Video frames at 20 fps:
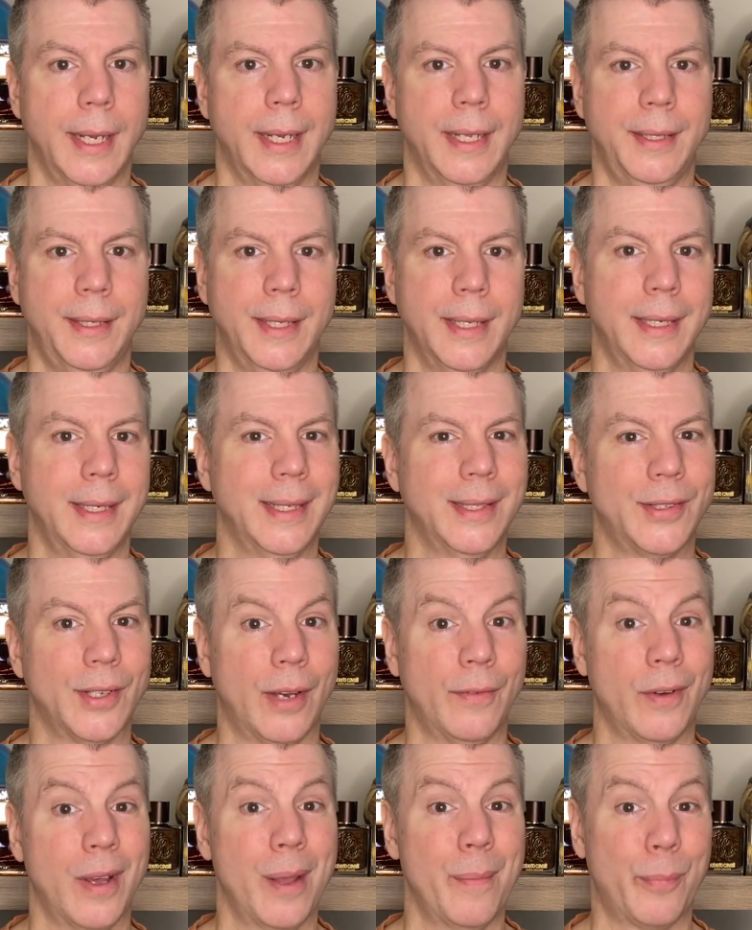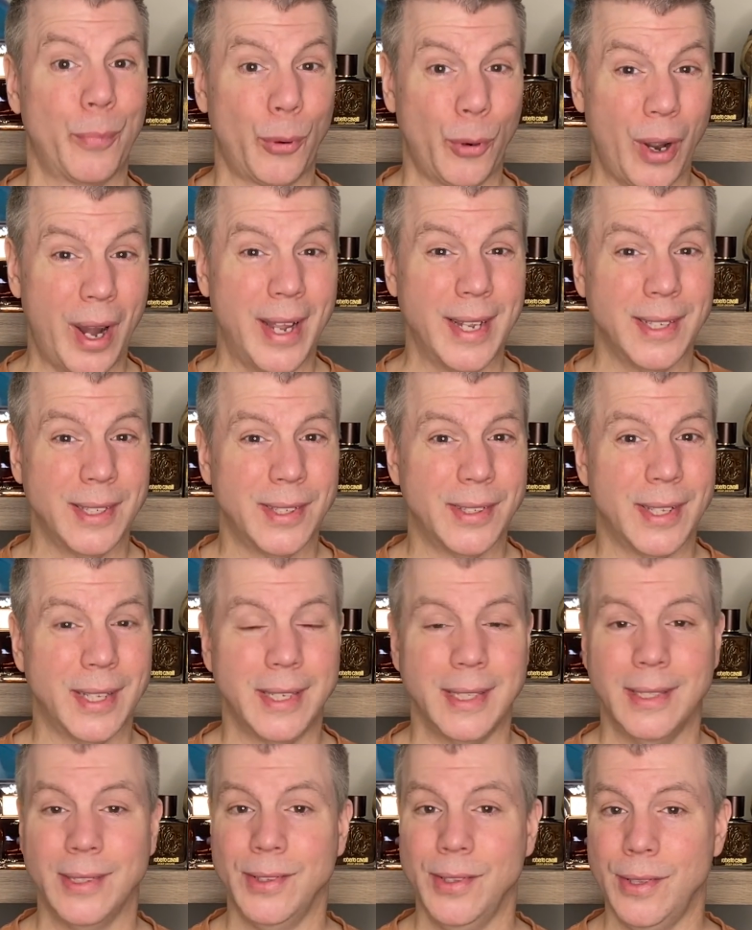and then it's of a price
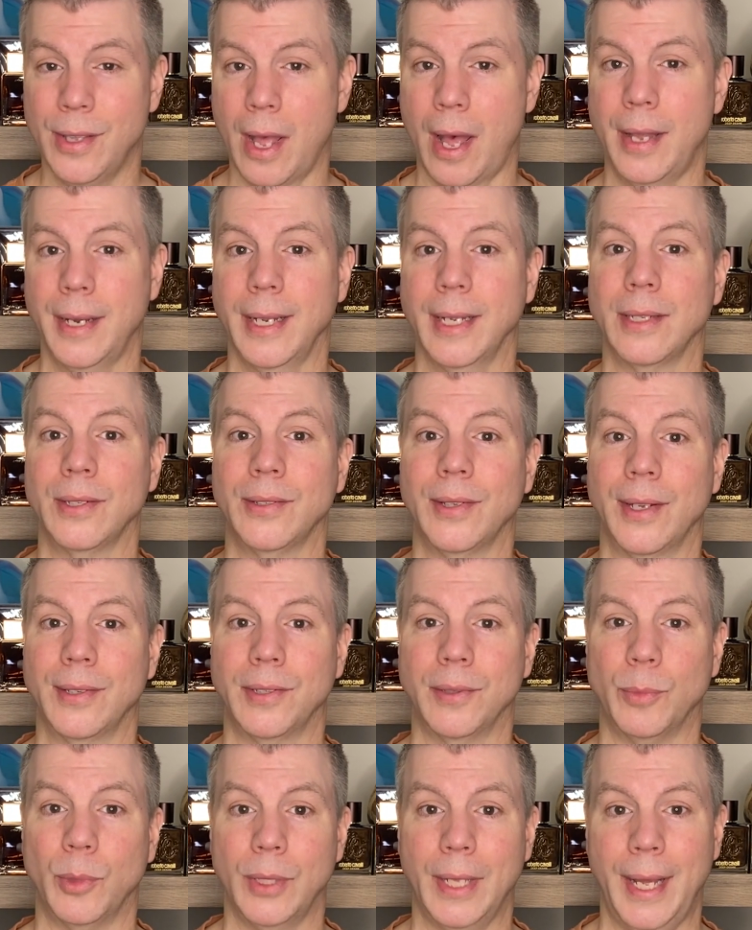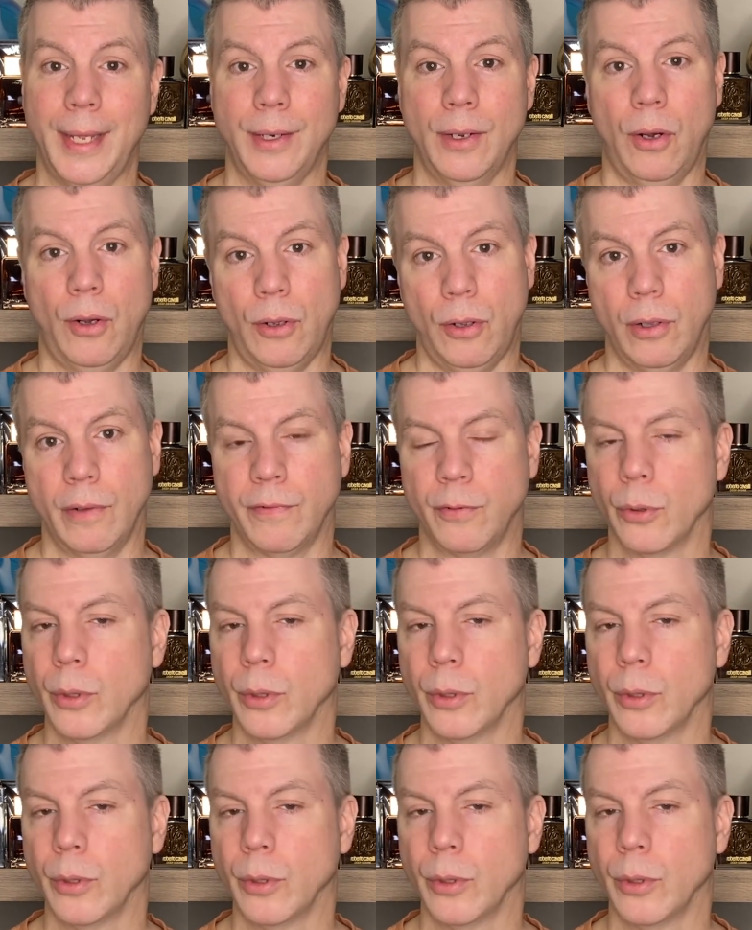that is not accessible at all.